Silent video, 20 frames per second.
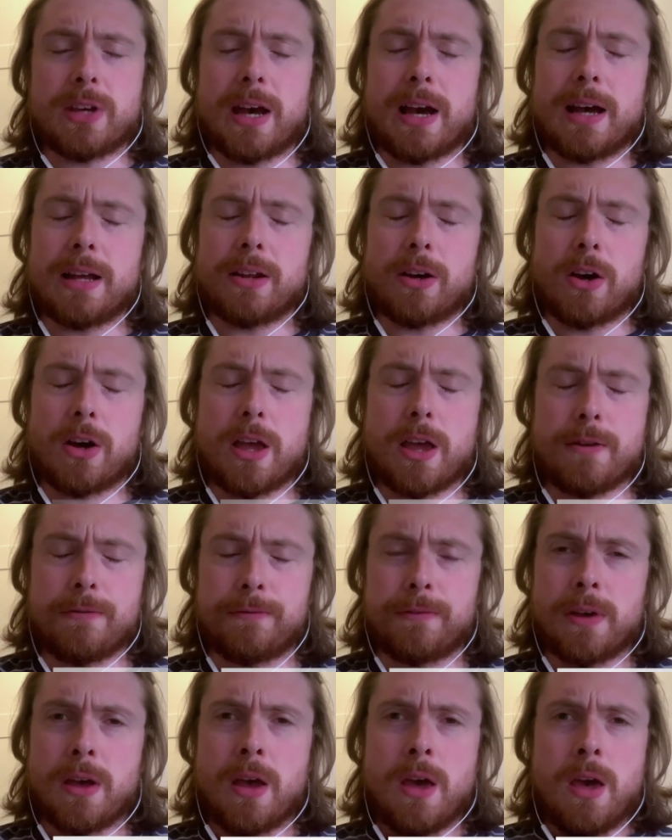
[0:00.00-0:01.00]
And
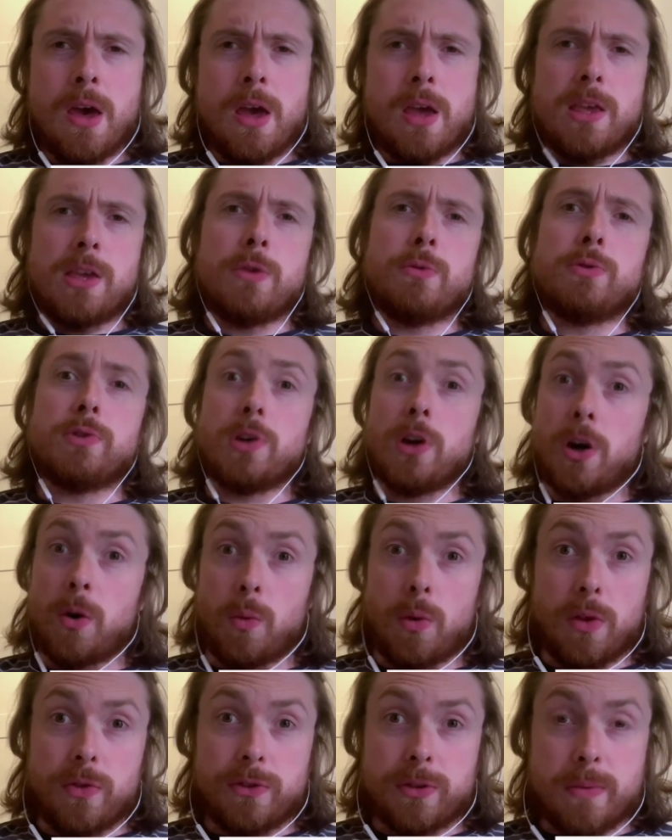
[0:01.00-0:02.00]
if you
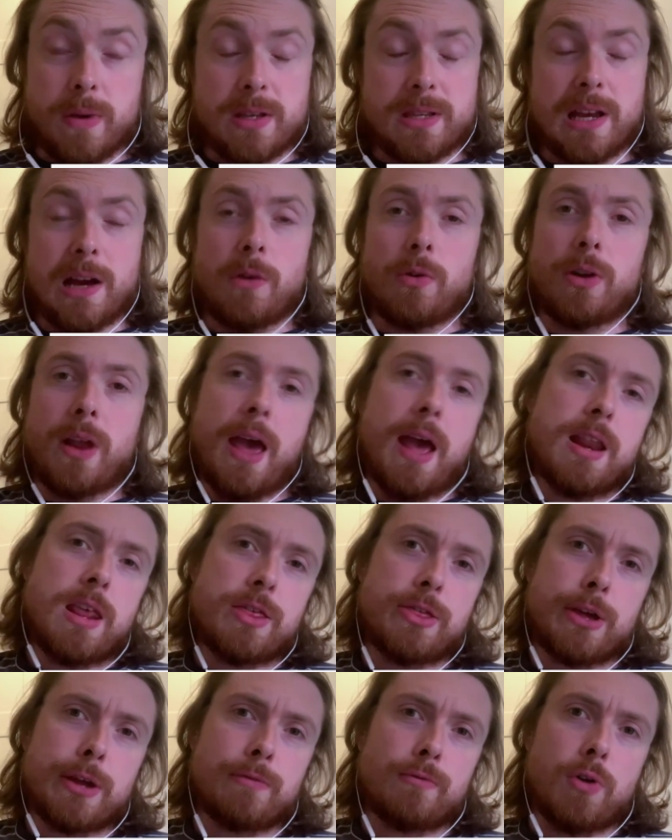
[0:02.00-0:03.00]
don't want to miss out on
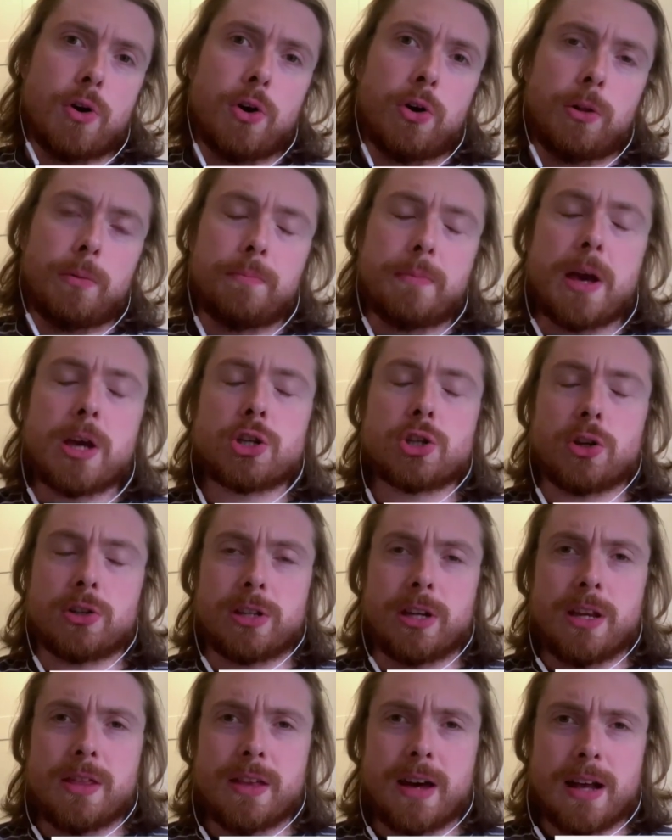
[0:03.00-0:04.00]
anything royal, make sure
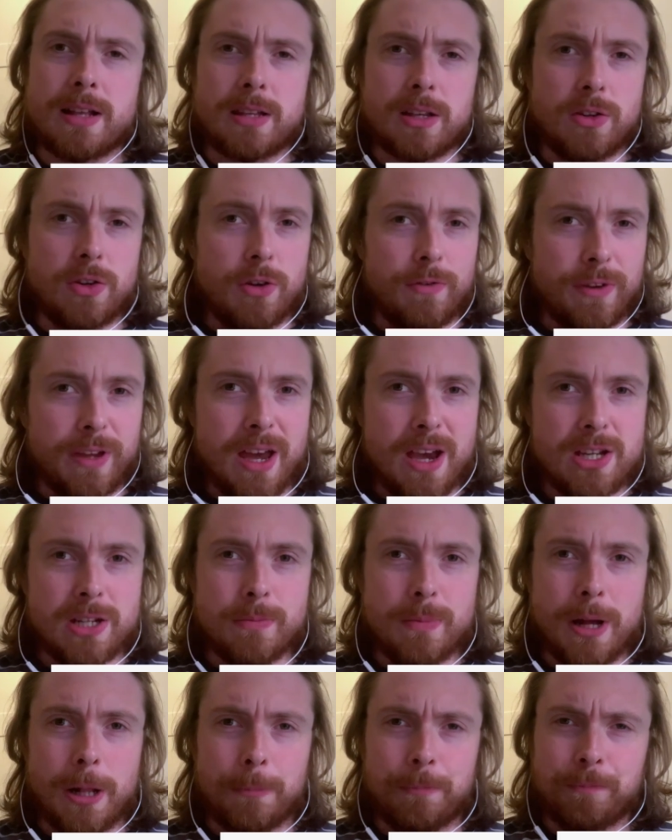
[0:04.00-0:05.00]
to hit that
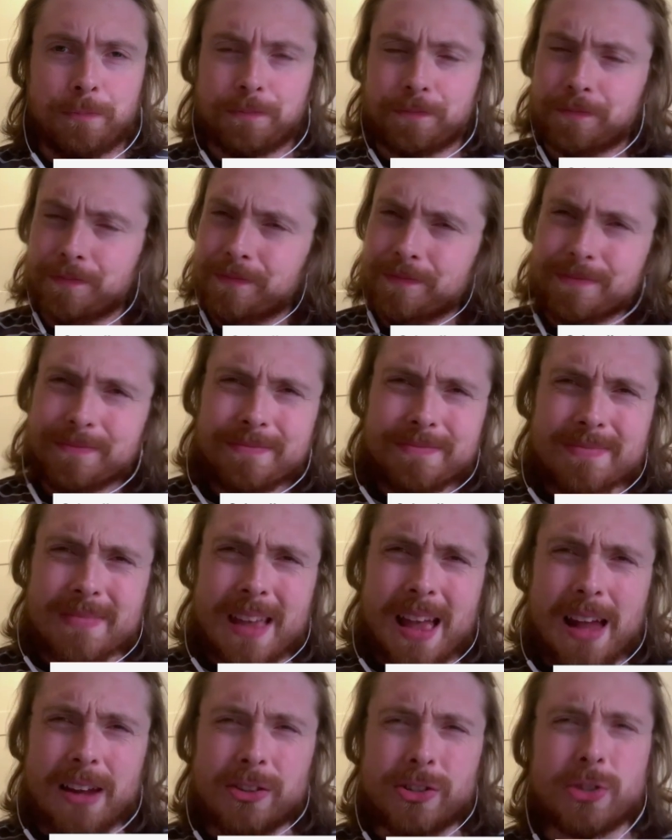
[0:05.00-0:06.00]
notification bell
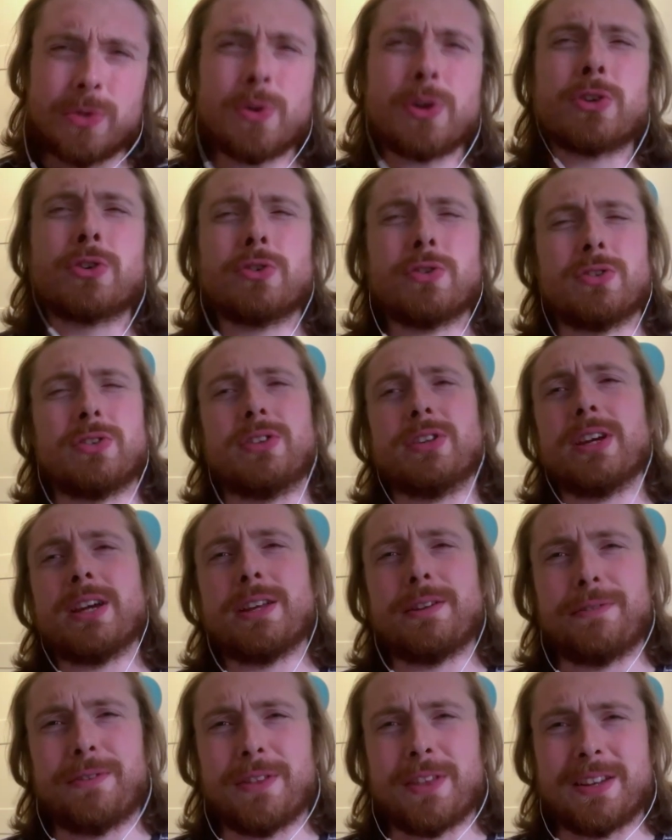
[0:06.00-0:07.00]
and do a good
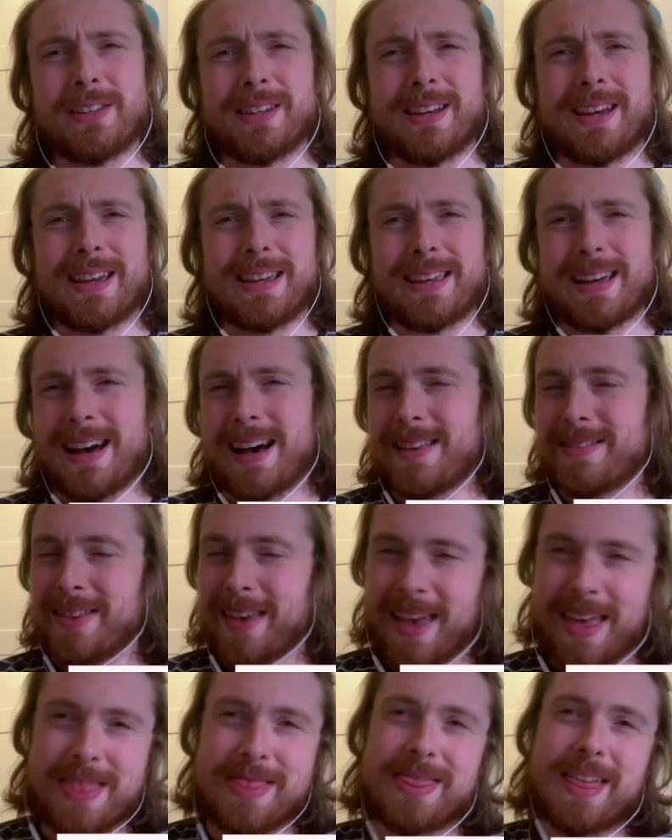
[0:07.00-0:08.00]
deed for the day, guys.
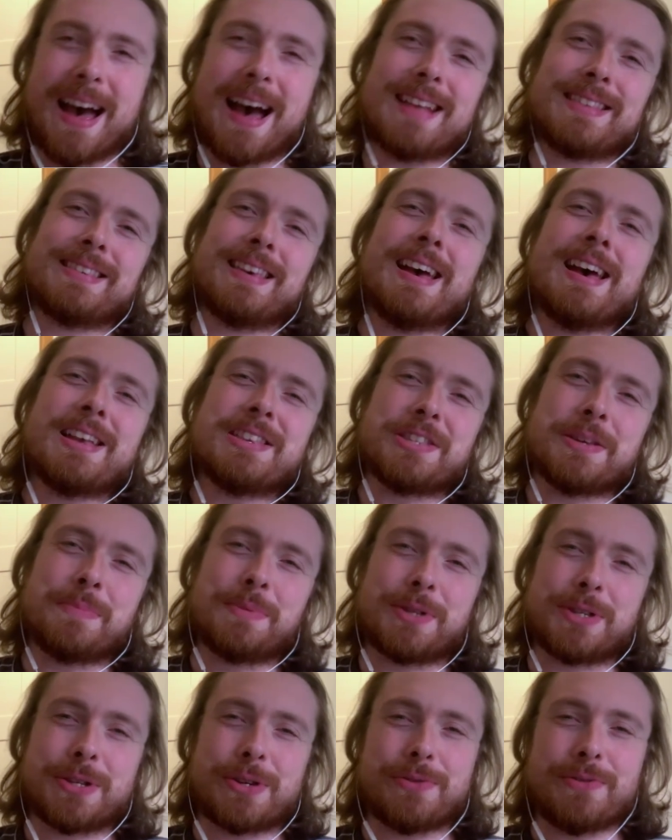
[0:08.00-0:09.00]
Hit that
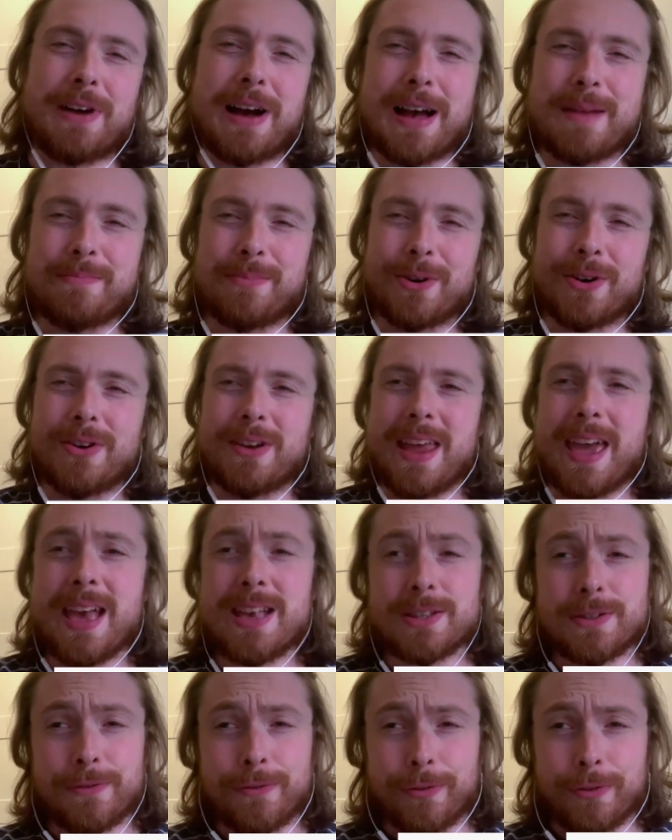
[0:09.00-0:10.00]
subscribe button.
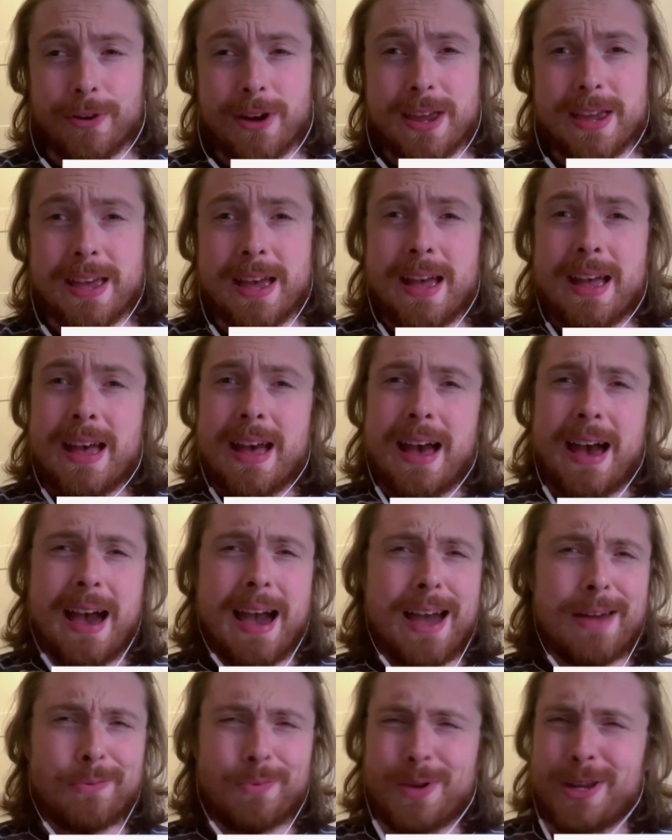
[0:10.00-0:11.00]
It's free,
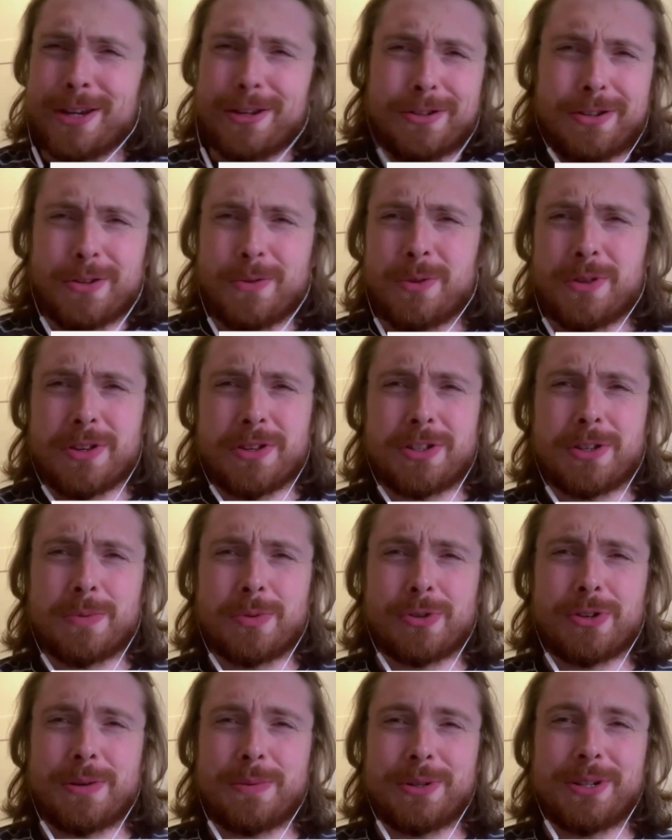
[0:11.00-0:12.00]
and we could do with a
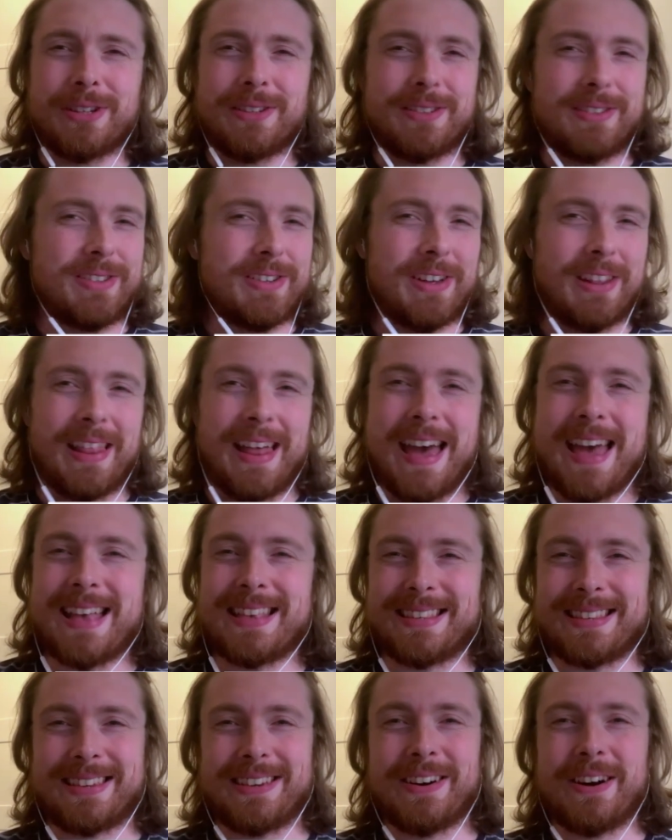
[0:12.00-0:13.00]
subscription, so
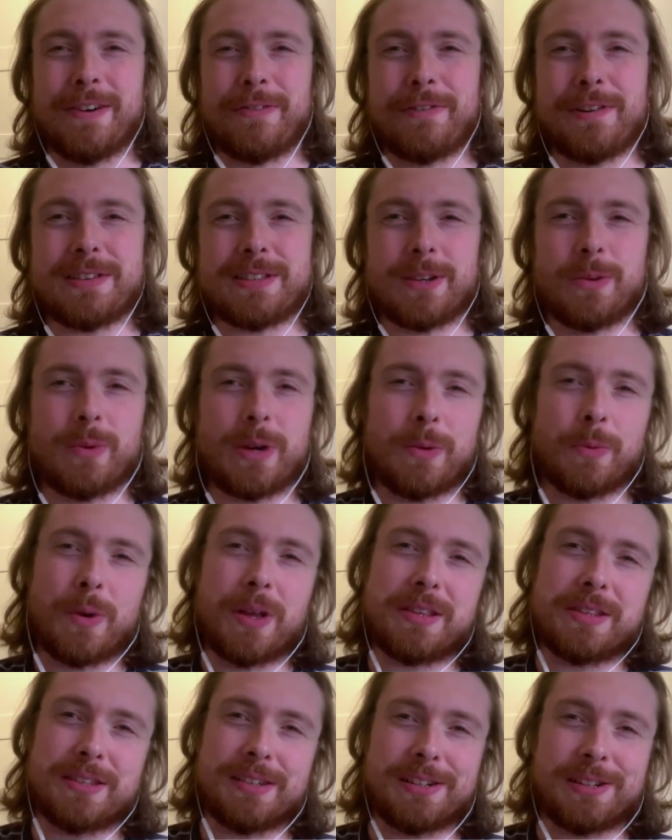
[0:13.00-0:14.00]
let's go for it. It's a
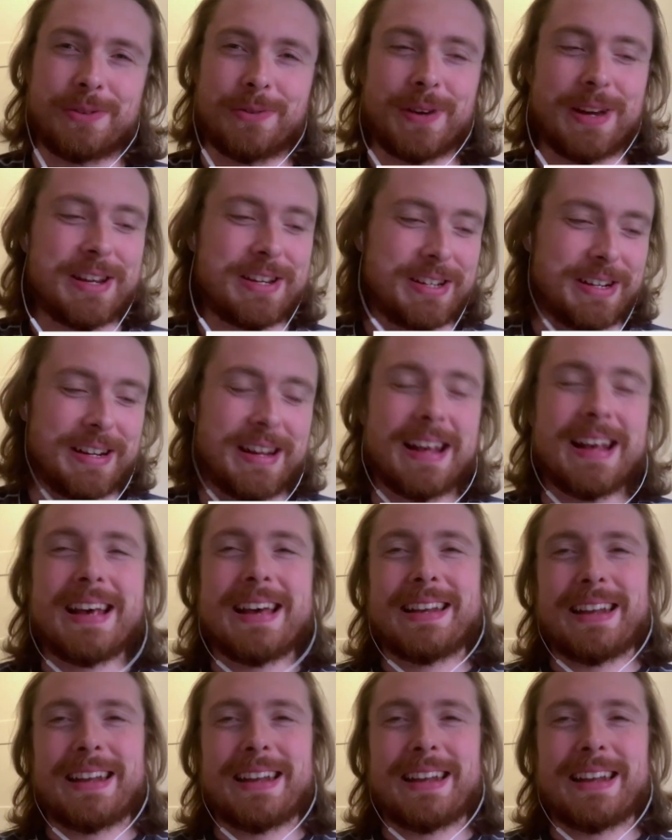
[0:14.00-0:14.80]
win-win situation.